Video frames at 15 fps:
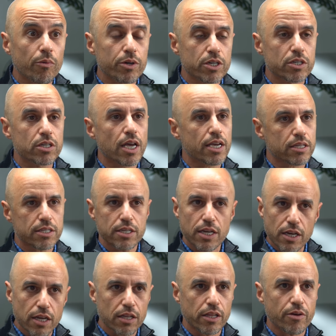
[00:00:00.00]
which is
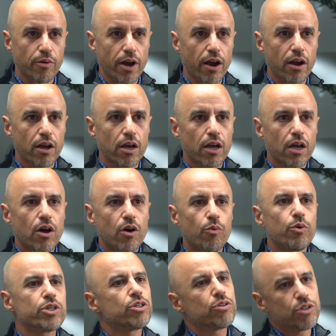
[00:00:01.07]
exceedingly rare,
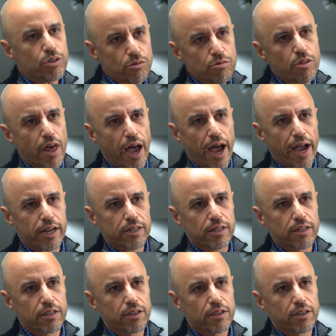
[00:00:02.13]
would you do that?